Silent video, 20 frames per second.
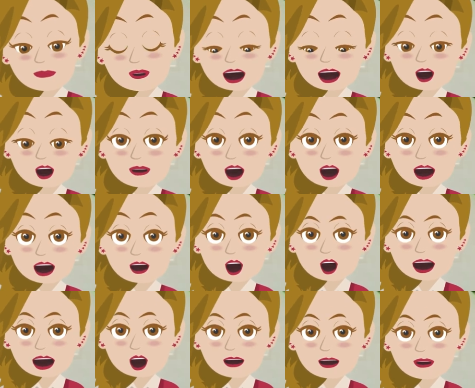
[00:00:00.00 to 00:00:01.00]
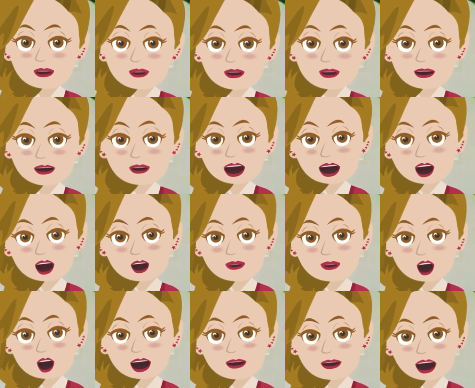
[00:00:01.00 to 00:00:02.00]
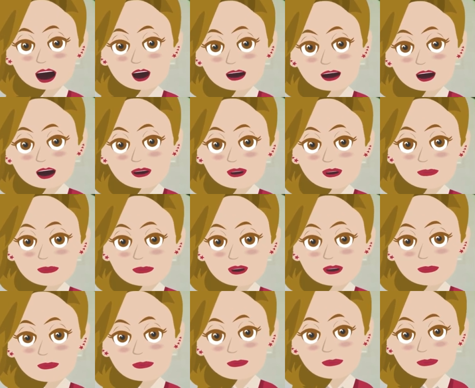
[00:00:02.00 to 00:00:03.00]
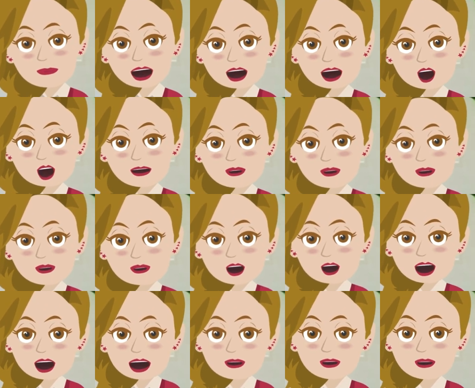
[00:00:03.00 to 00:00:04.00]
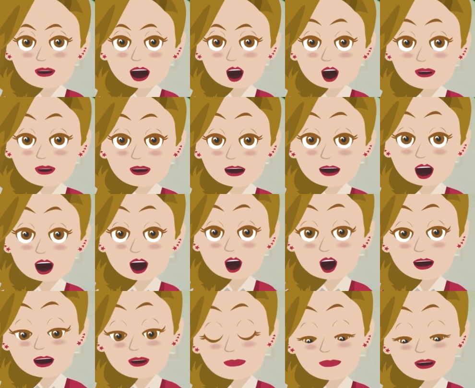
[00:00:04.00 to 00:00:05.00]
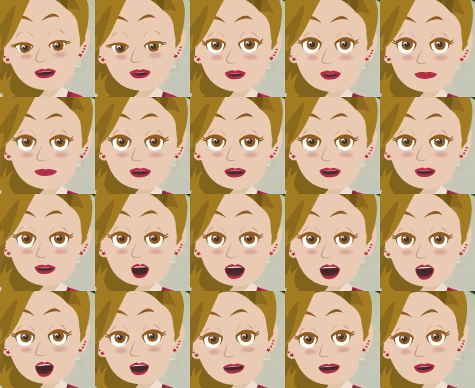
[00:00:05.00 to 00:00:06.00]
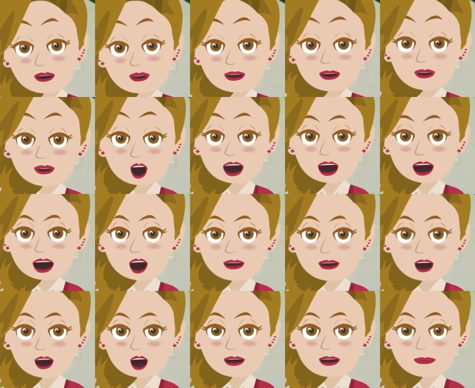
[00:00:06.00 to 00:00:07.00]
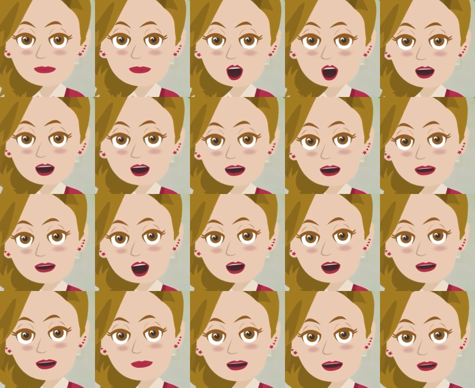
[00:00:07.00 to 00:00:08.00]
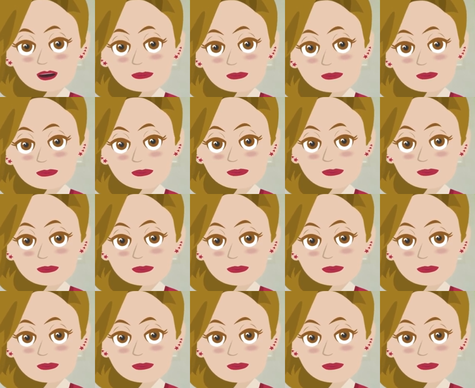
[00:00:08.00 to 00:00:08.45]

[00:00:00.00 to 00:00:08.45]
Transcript: And you will again and again feel your point of view become woven into the conversation.